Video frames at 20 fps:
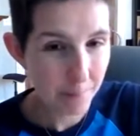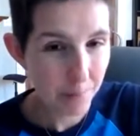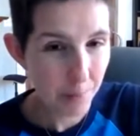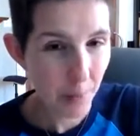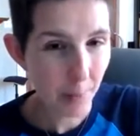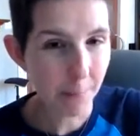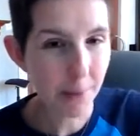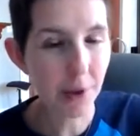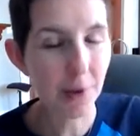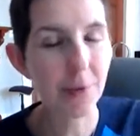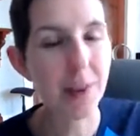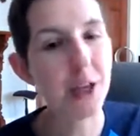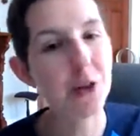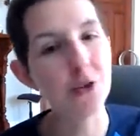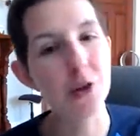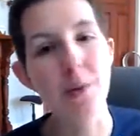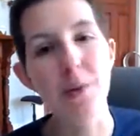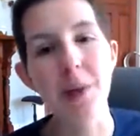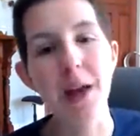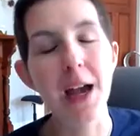build that
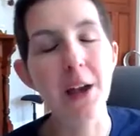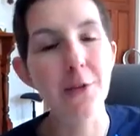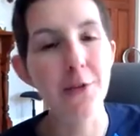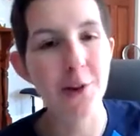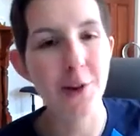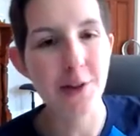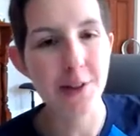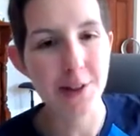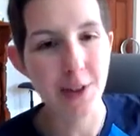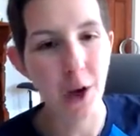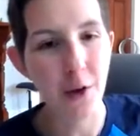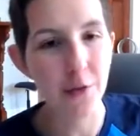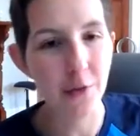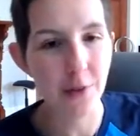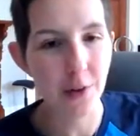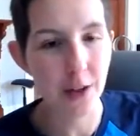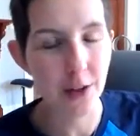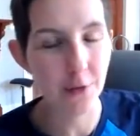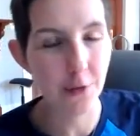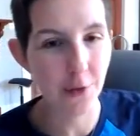dream life for yourself
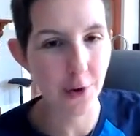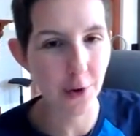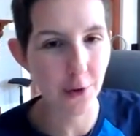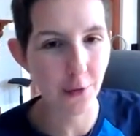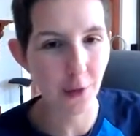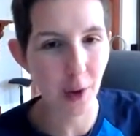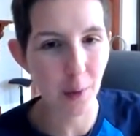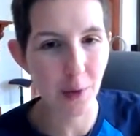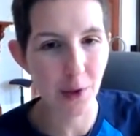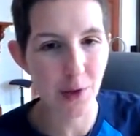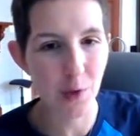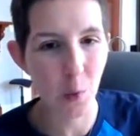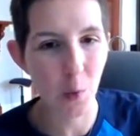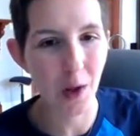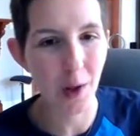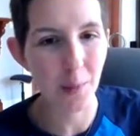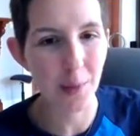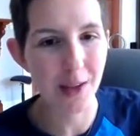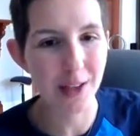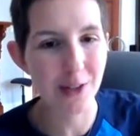and for your family as
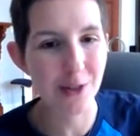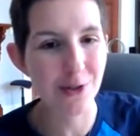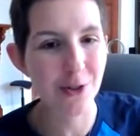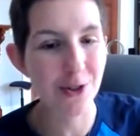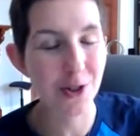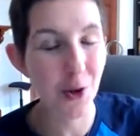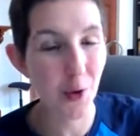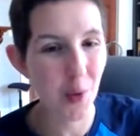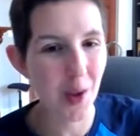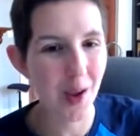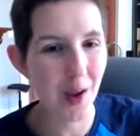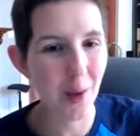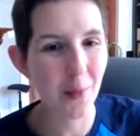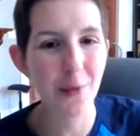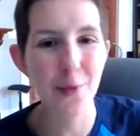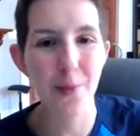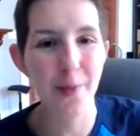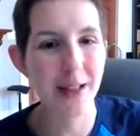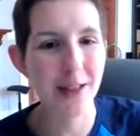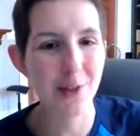well, because you're showing up
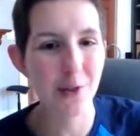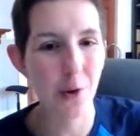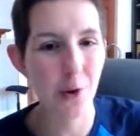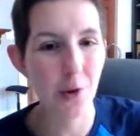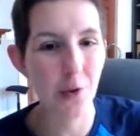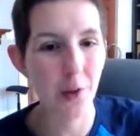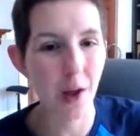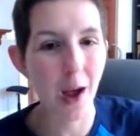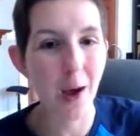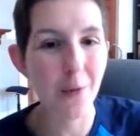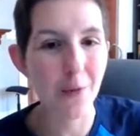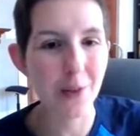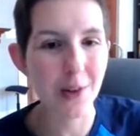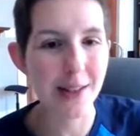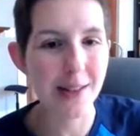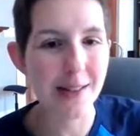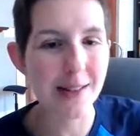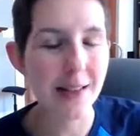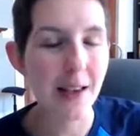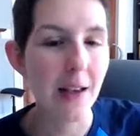from that zone of
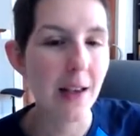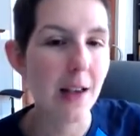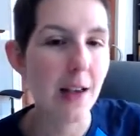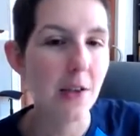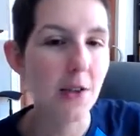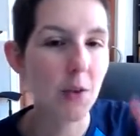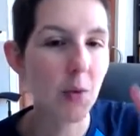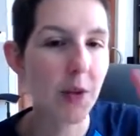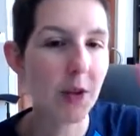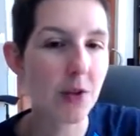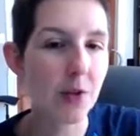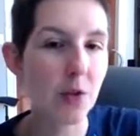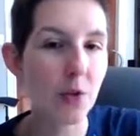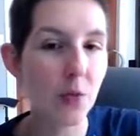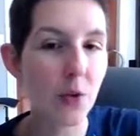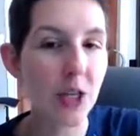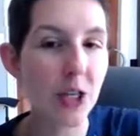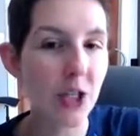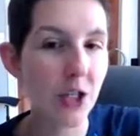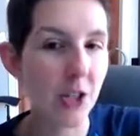confidence. So here's
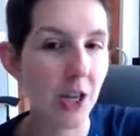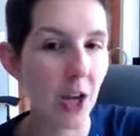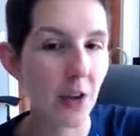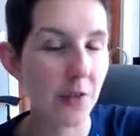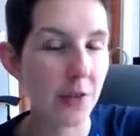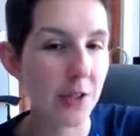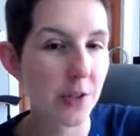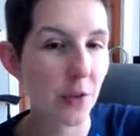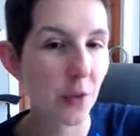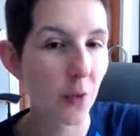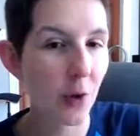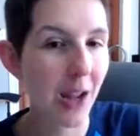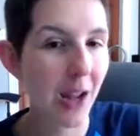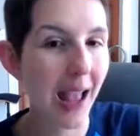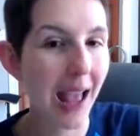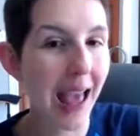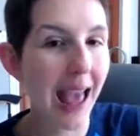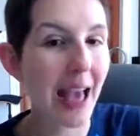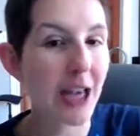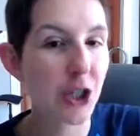3 shifts, 3
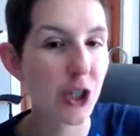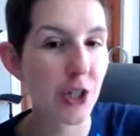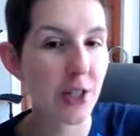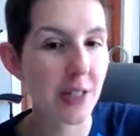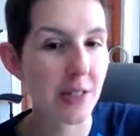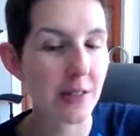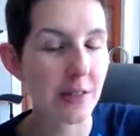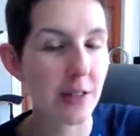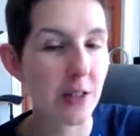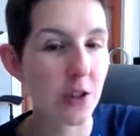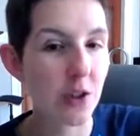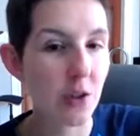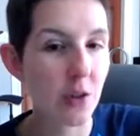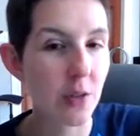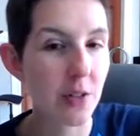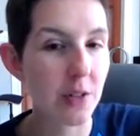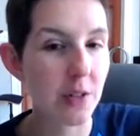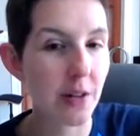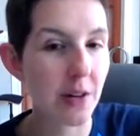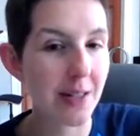actions that you
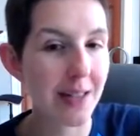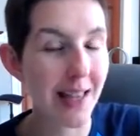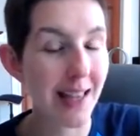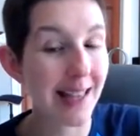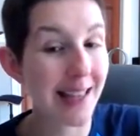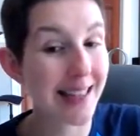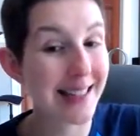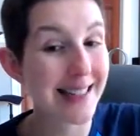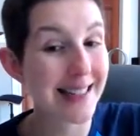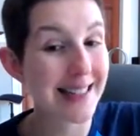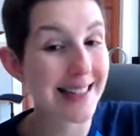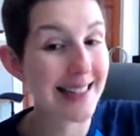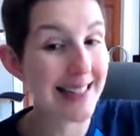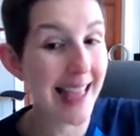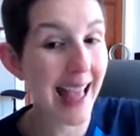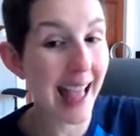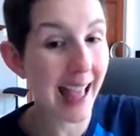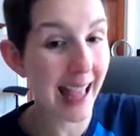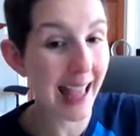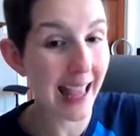can start taking
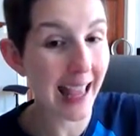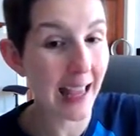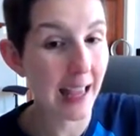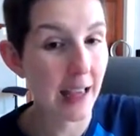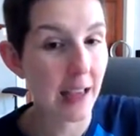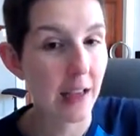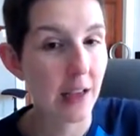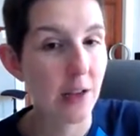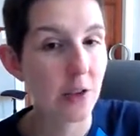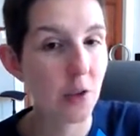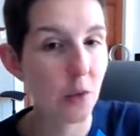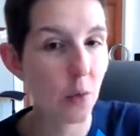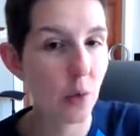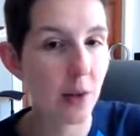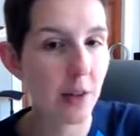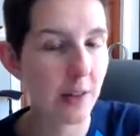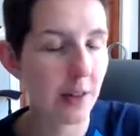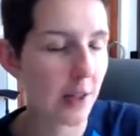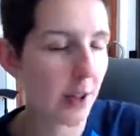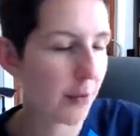today to
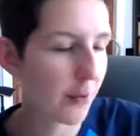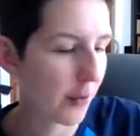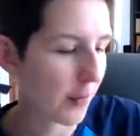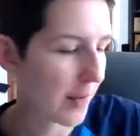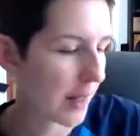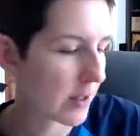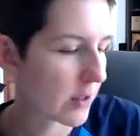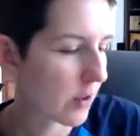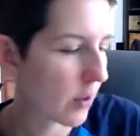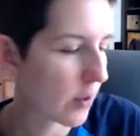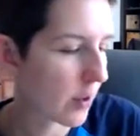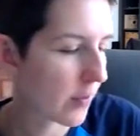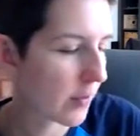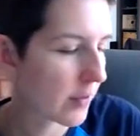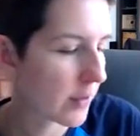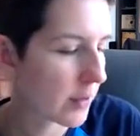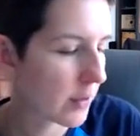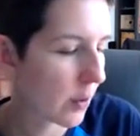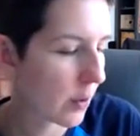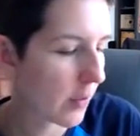really live from that zone
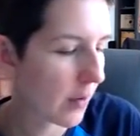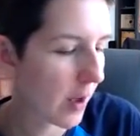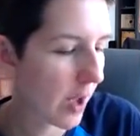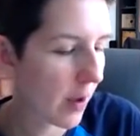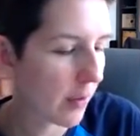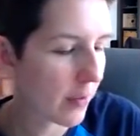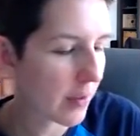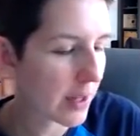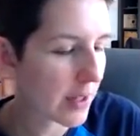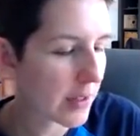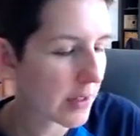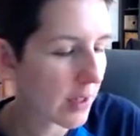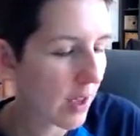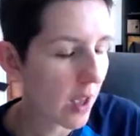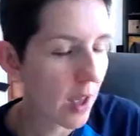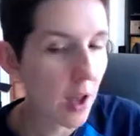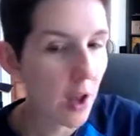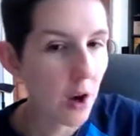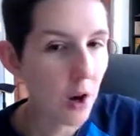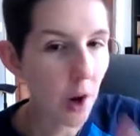of confidence.
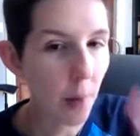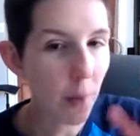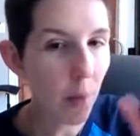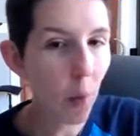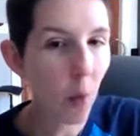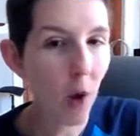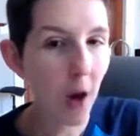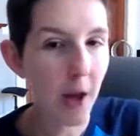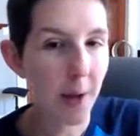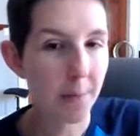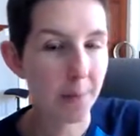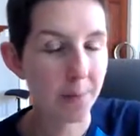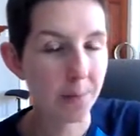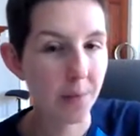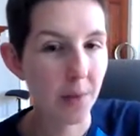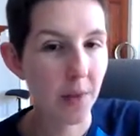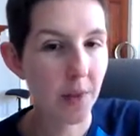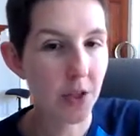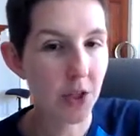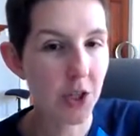Number 1,
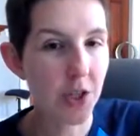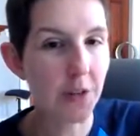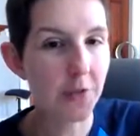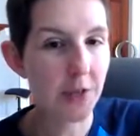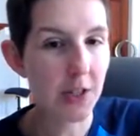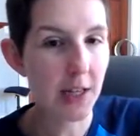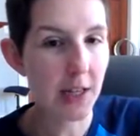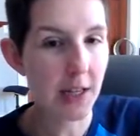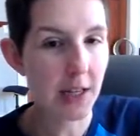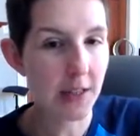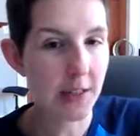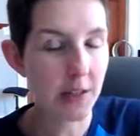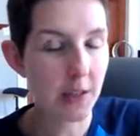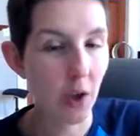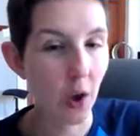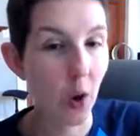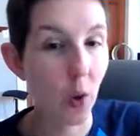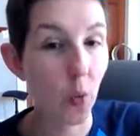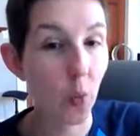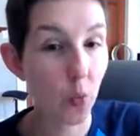the shift is
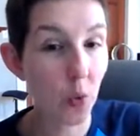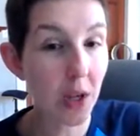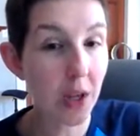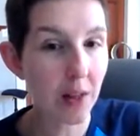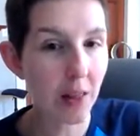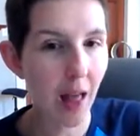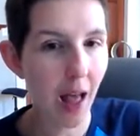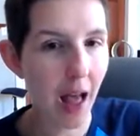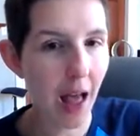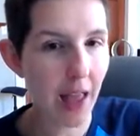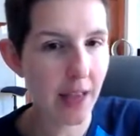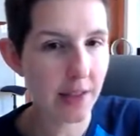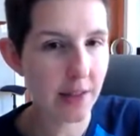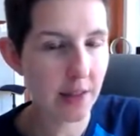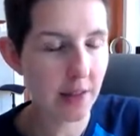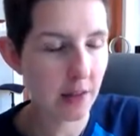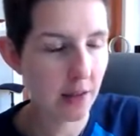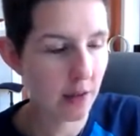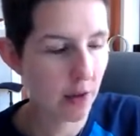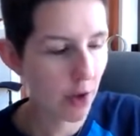
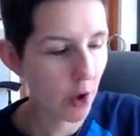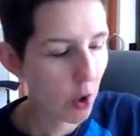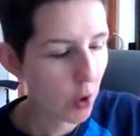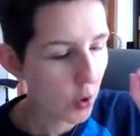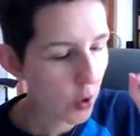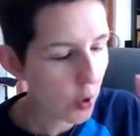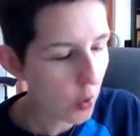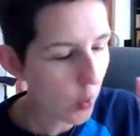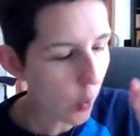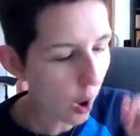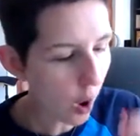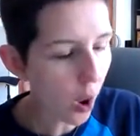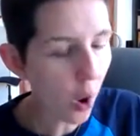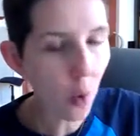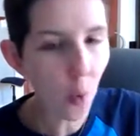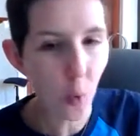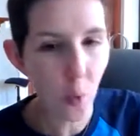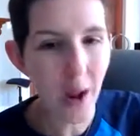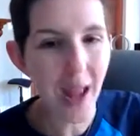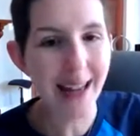realize you
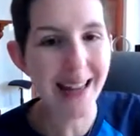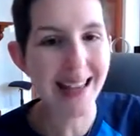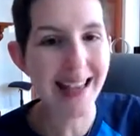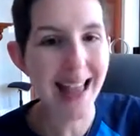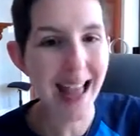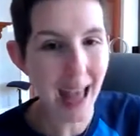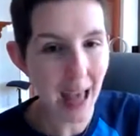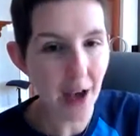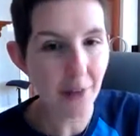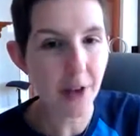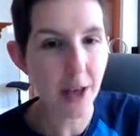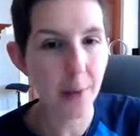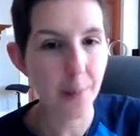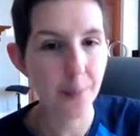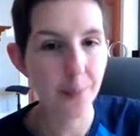already have it.